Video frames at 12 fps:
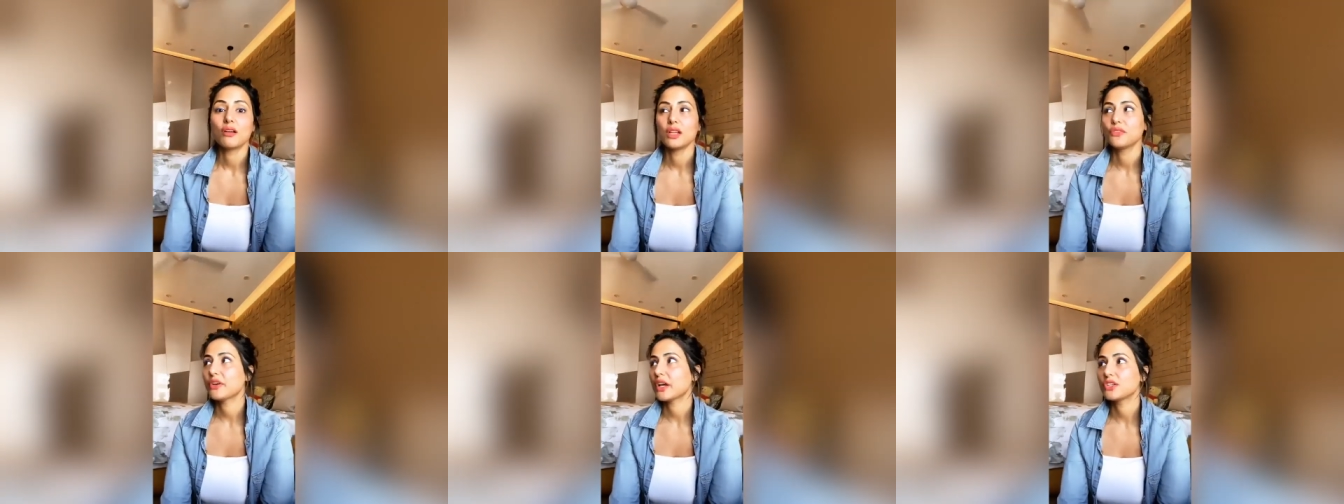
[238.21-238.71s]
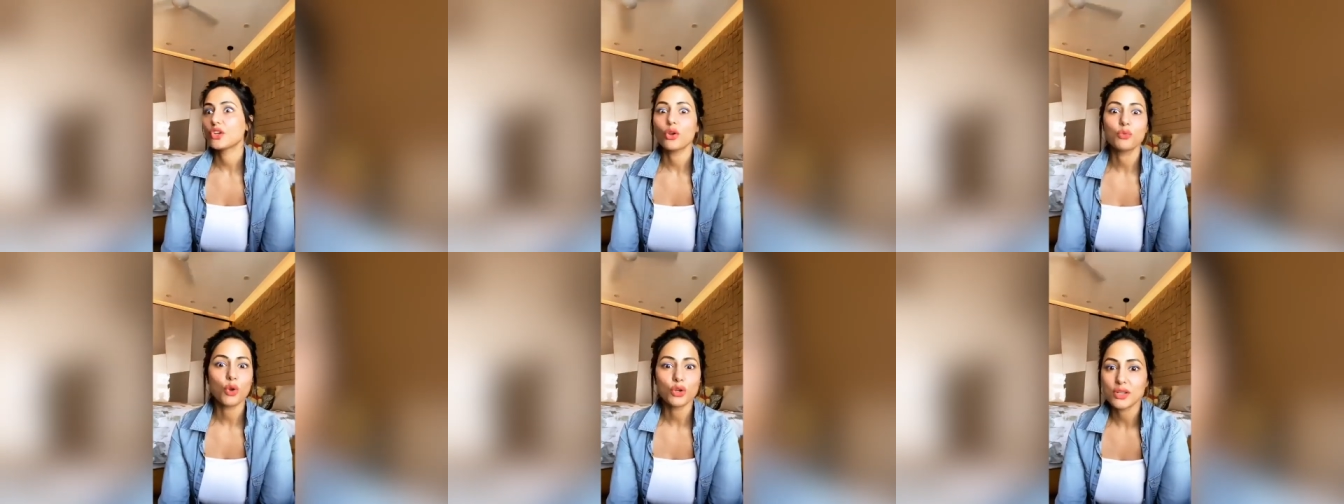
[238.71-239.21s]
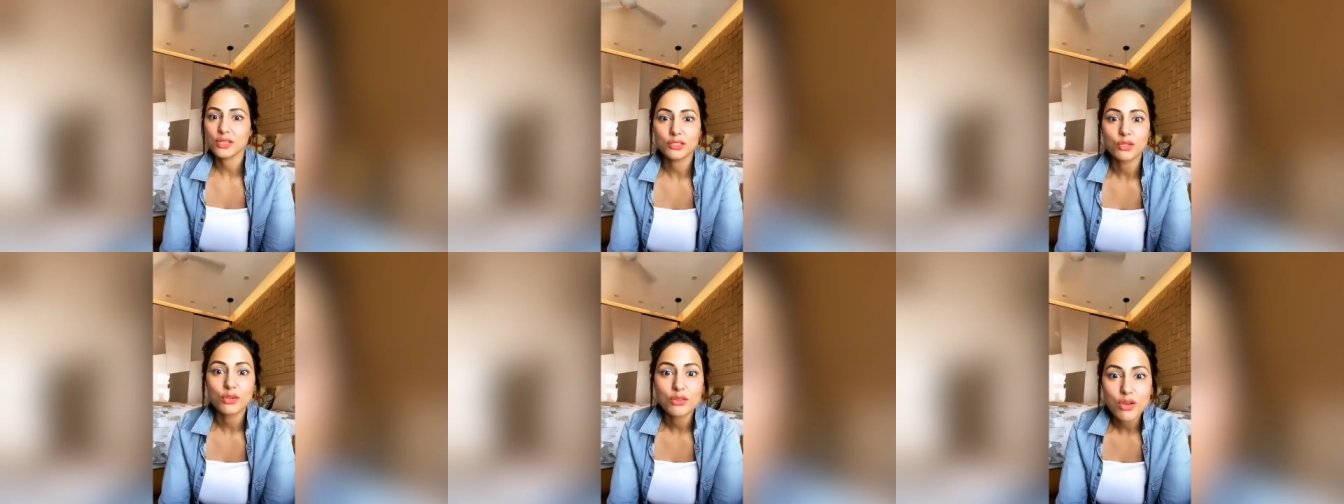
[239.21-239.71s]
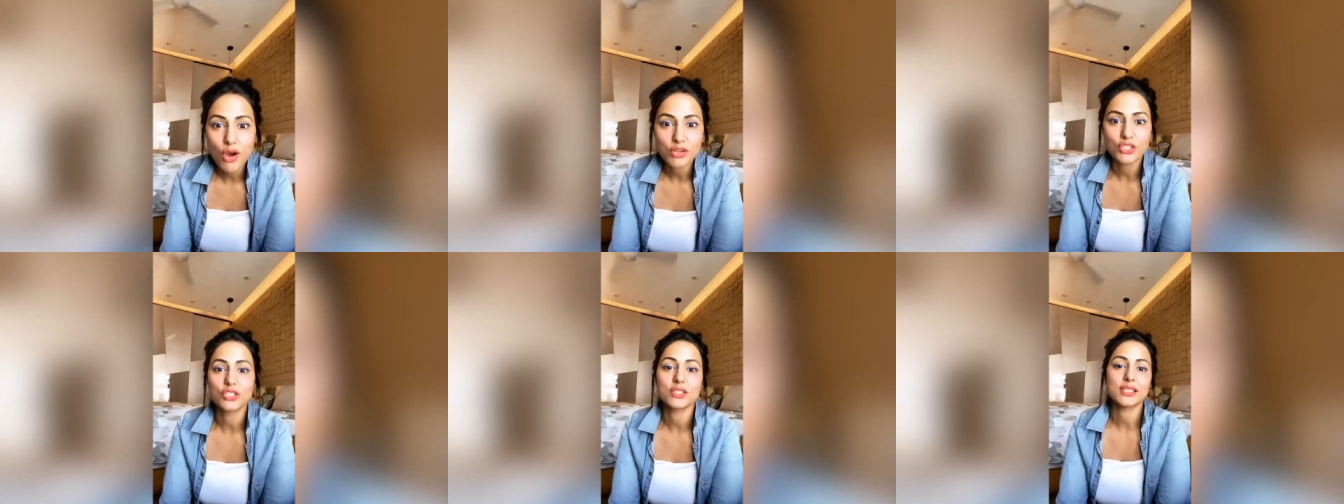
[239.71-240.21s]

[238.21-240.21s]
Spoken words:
In fact, y'all want us to launch